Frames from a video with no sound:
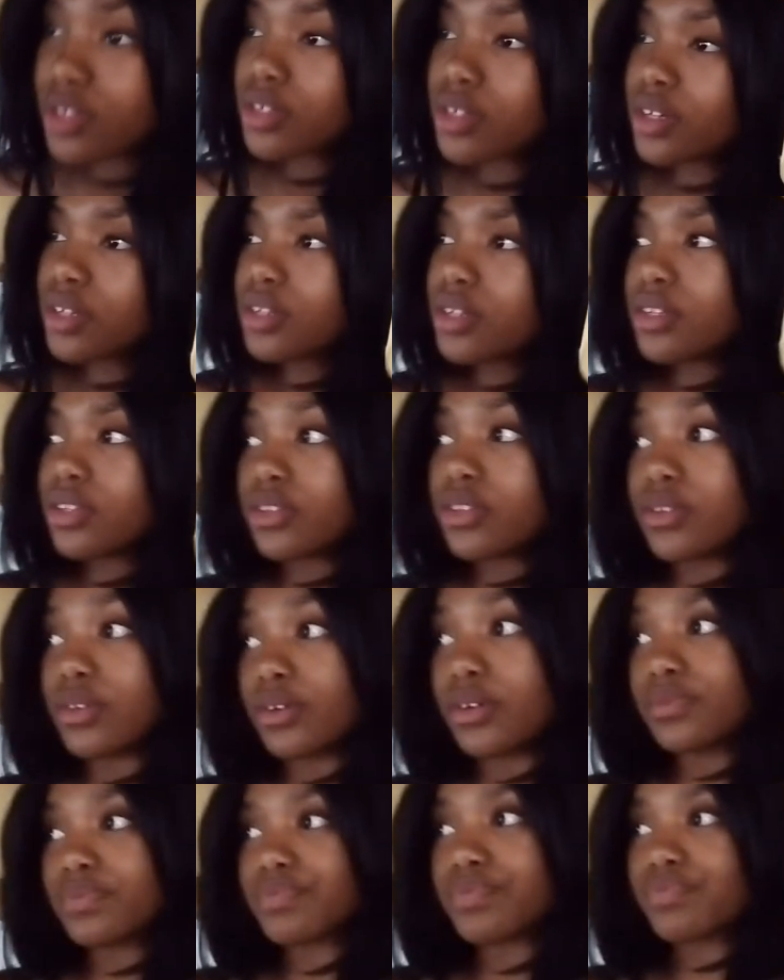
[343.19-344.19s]
No, no, no, no,
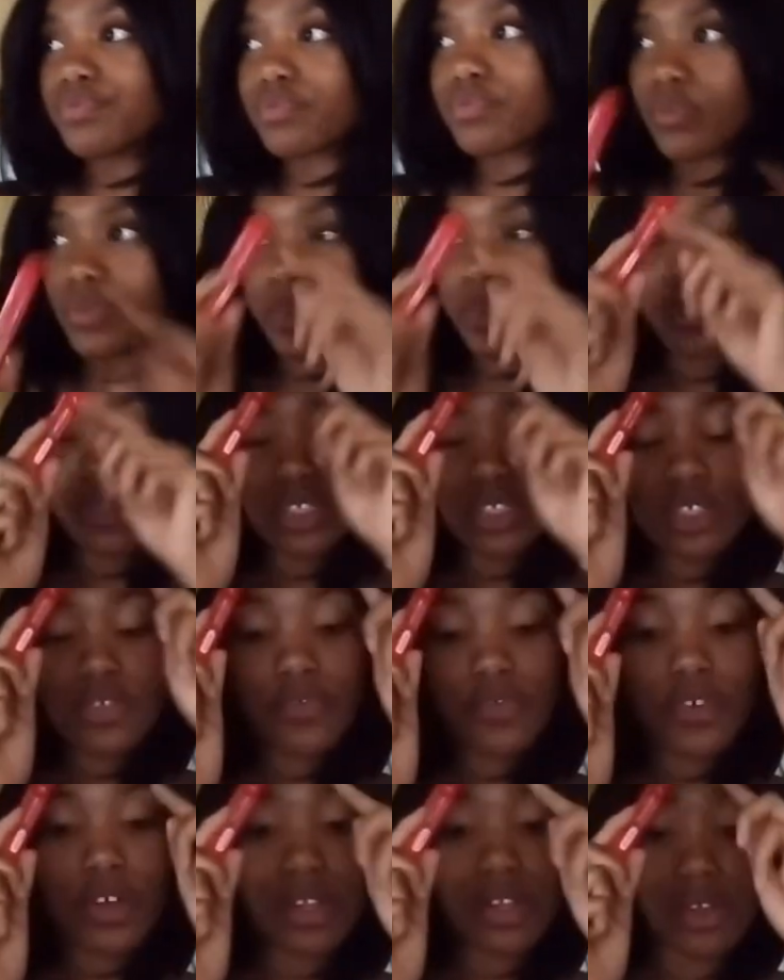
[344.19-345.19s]
no. We
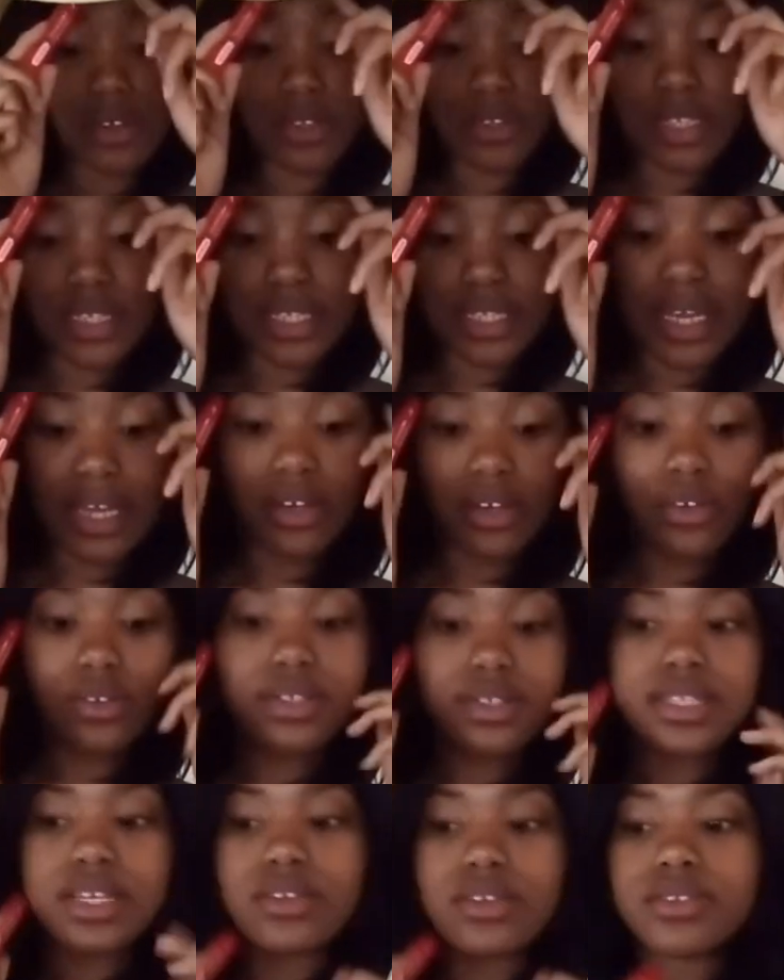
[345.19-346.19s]
just follow the
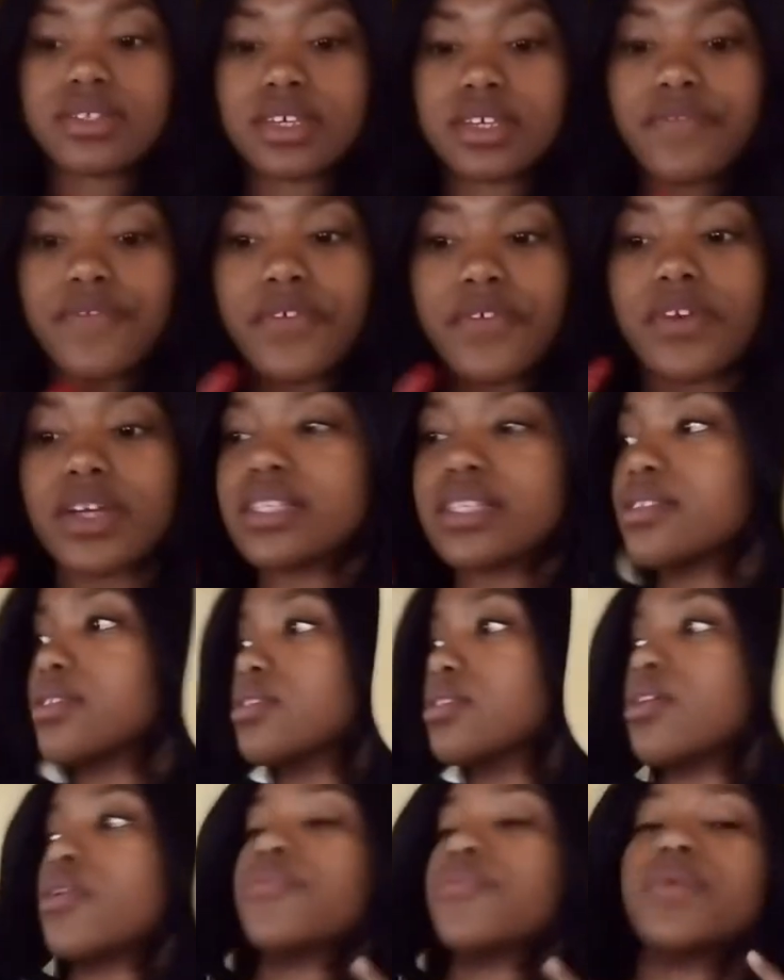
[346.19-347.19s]
standards that are set for us.
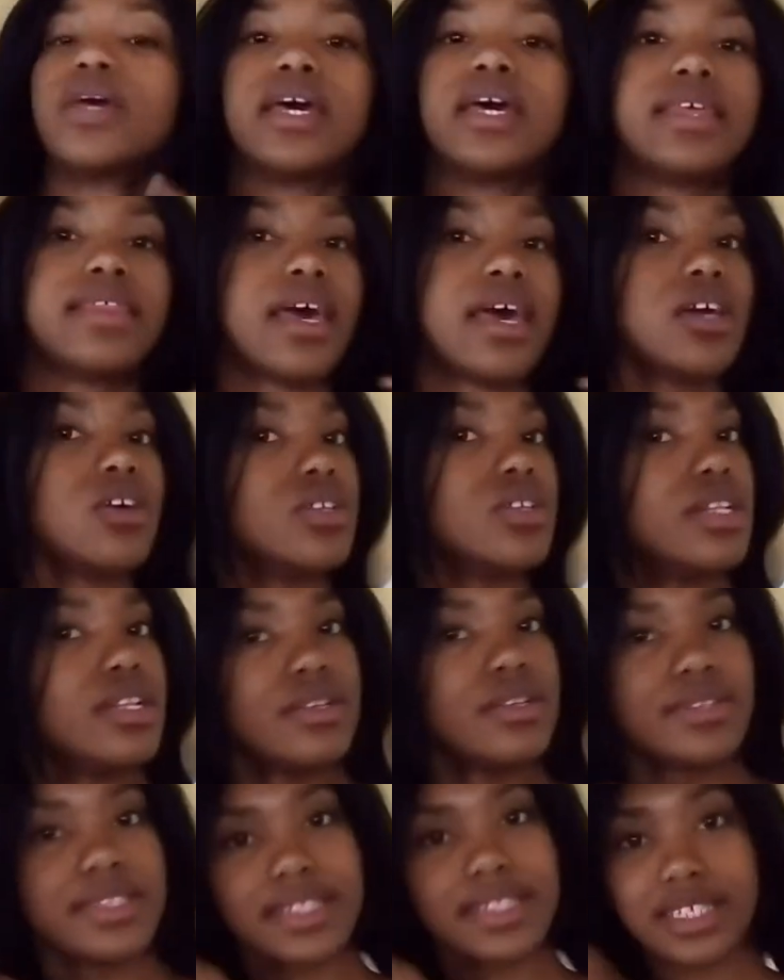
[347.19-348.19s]
So that
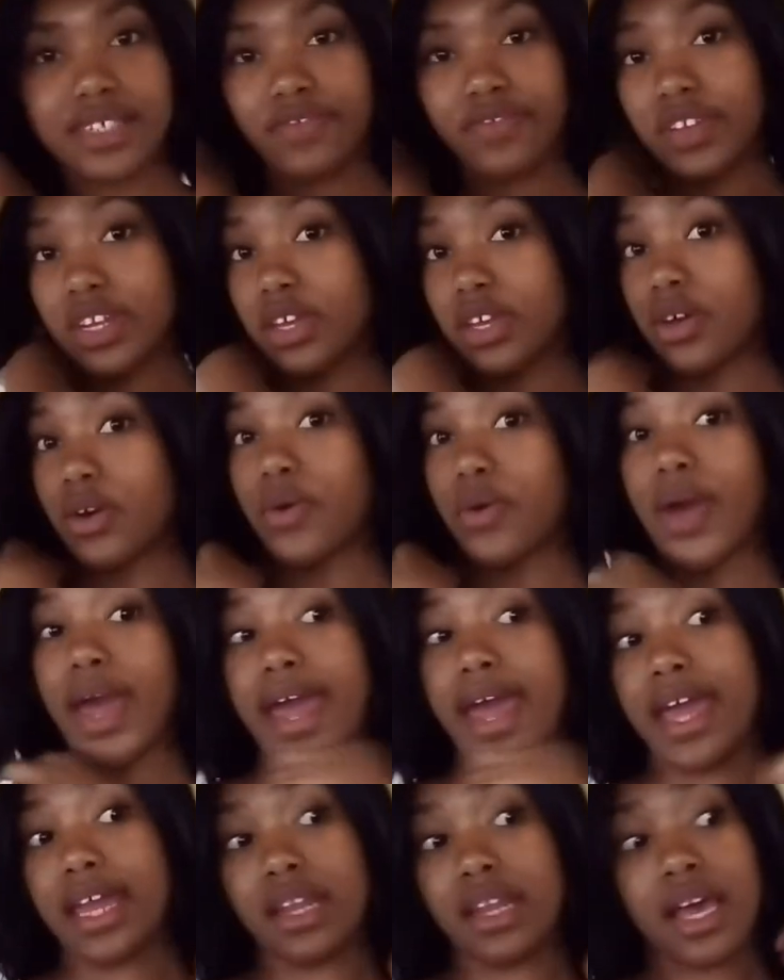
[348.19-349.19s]
concludes this video.
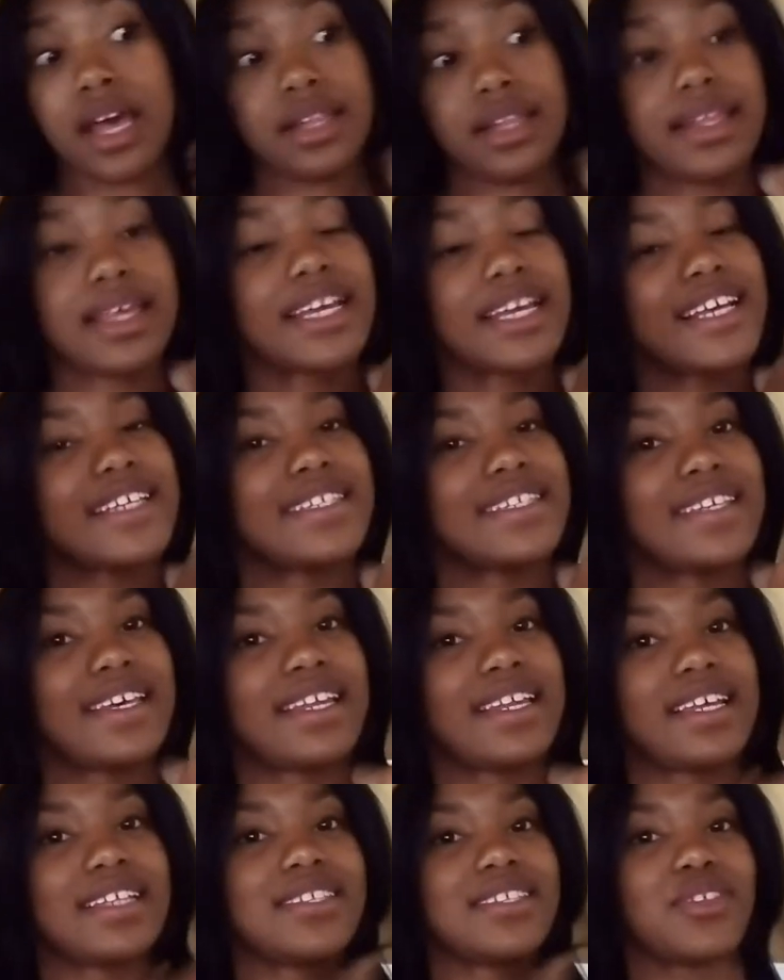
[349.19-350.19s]
And like I
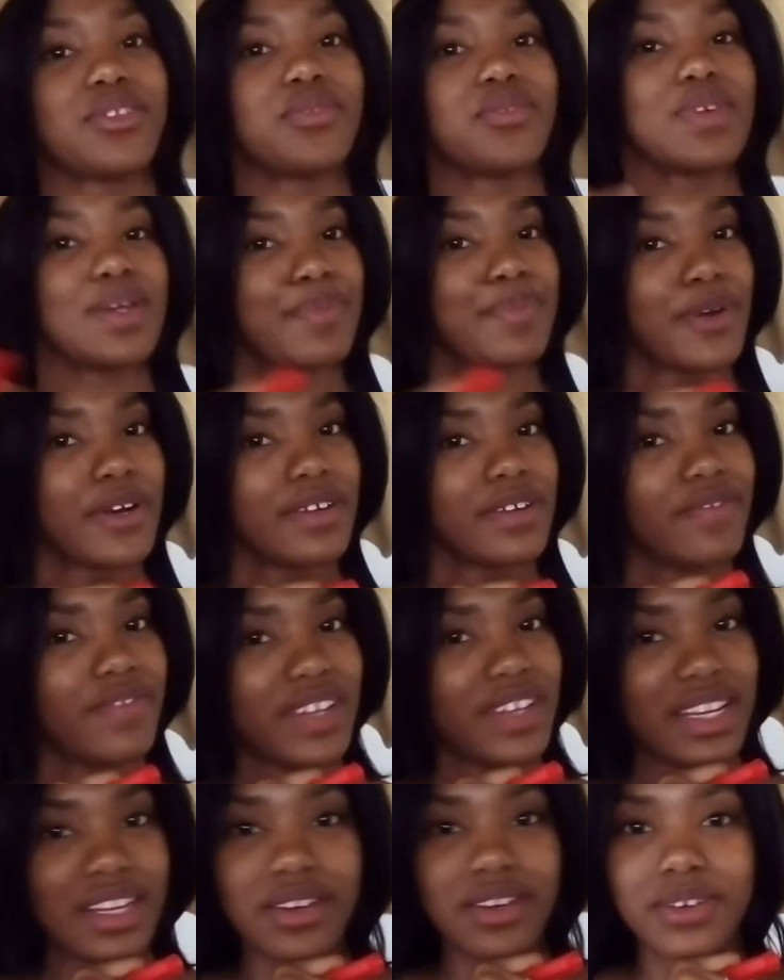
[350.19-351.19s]
said, it's a 3-part
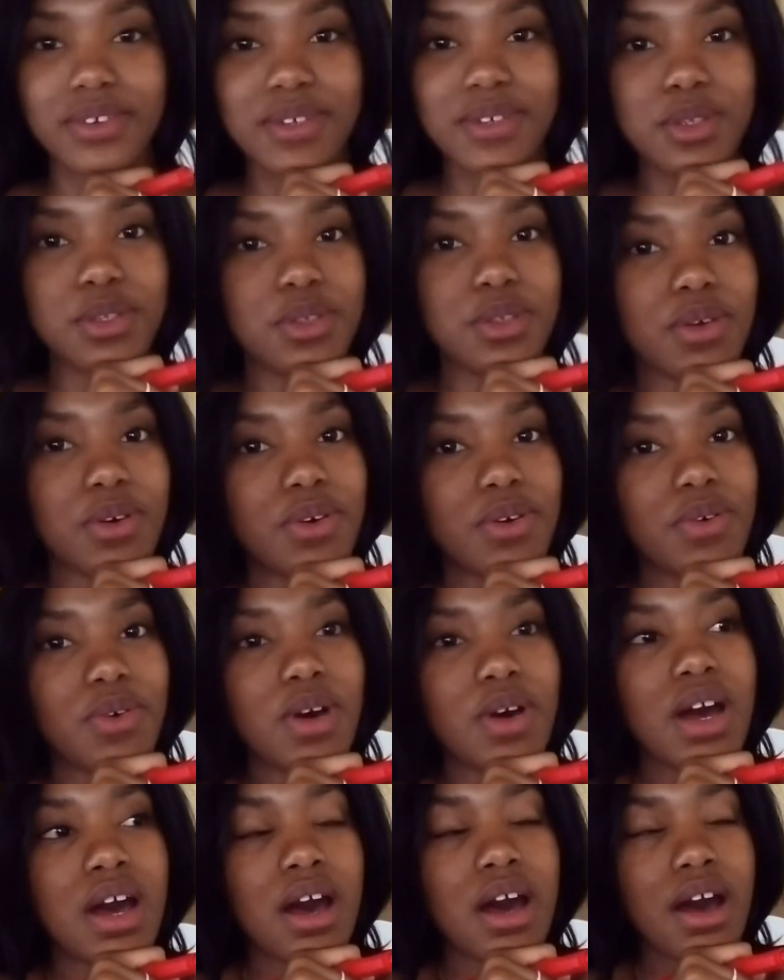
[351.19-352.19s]
video. So
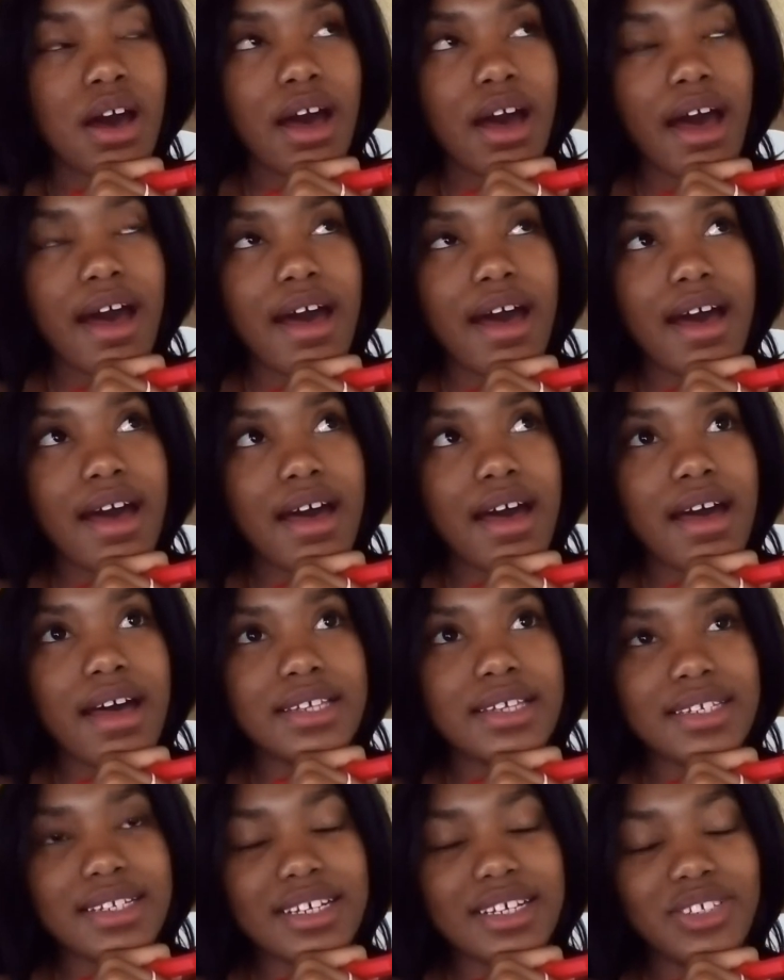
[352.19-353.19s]

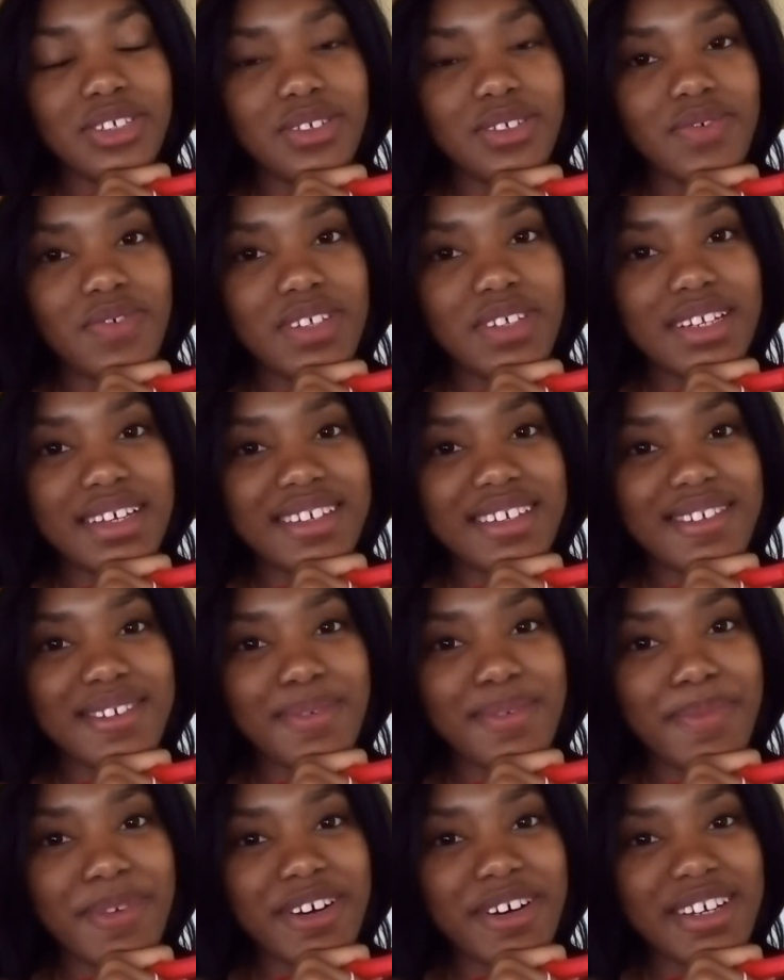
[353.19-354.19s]
stay tuned for the next
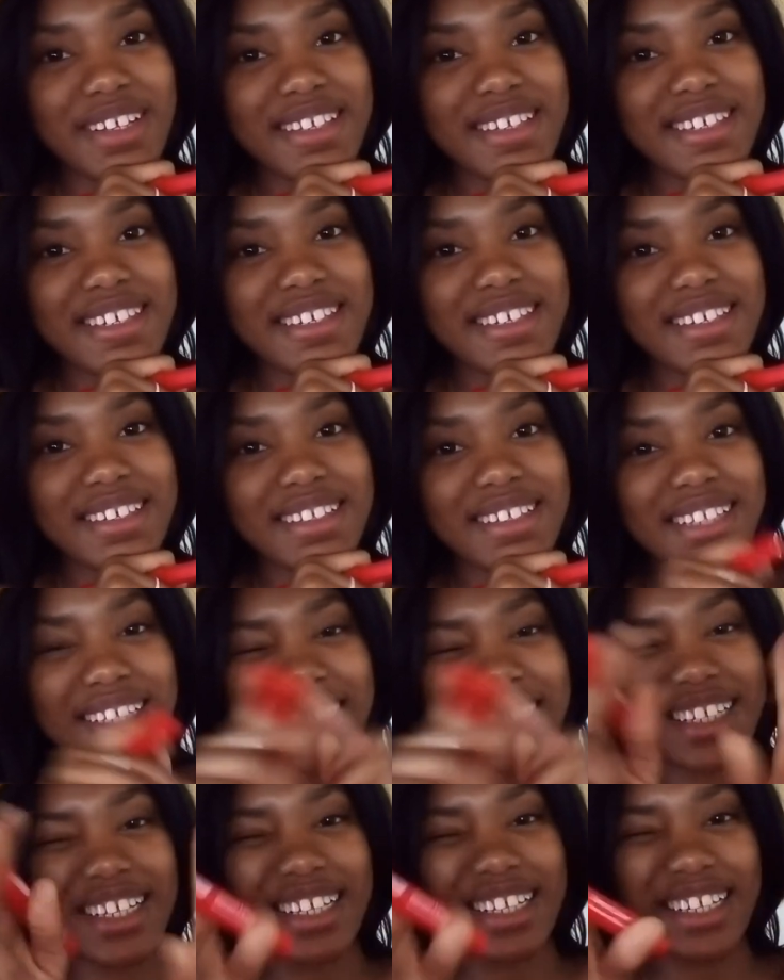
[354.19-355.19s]
2 parts.
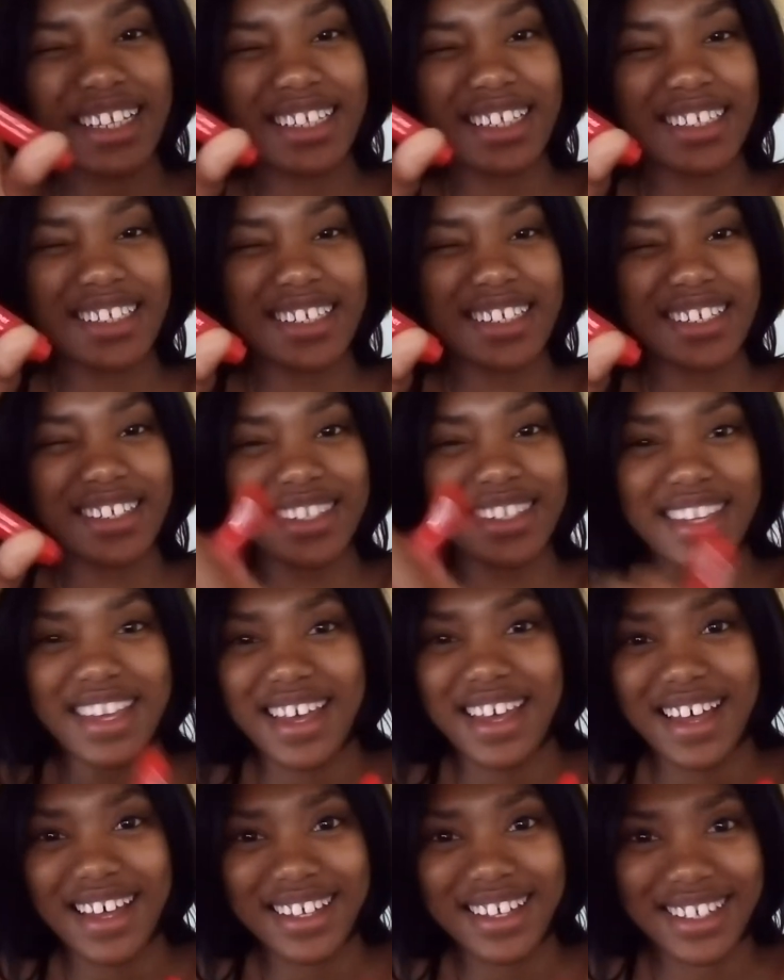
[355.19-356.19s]
See
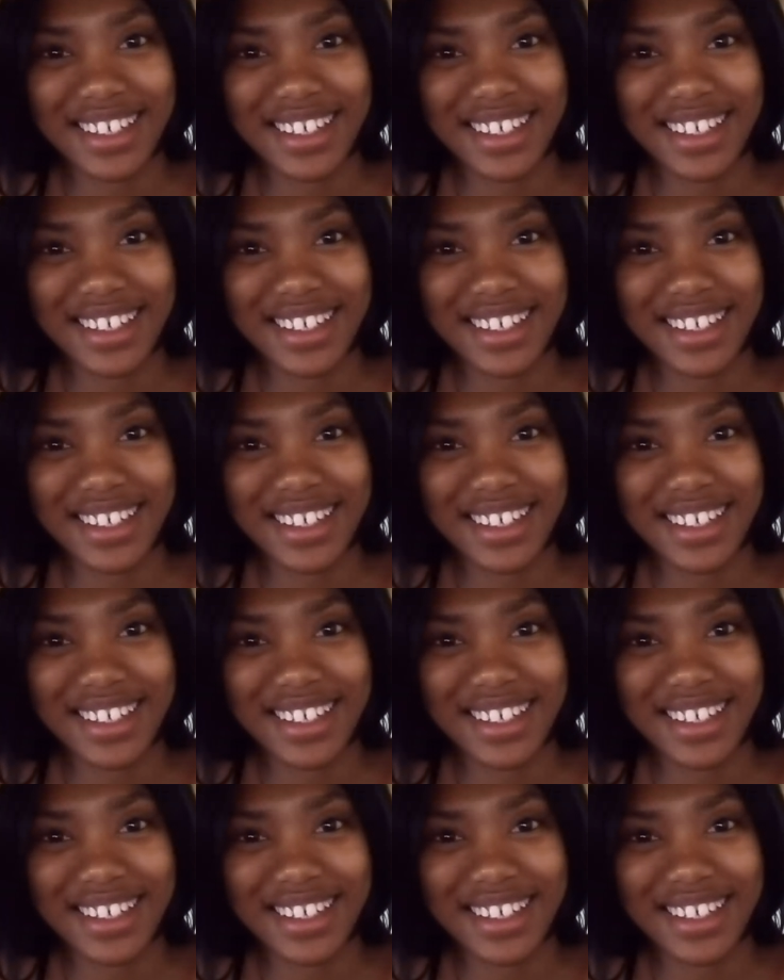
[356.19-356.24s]
ya.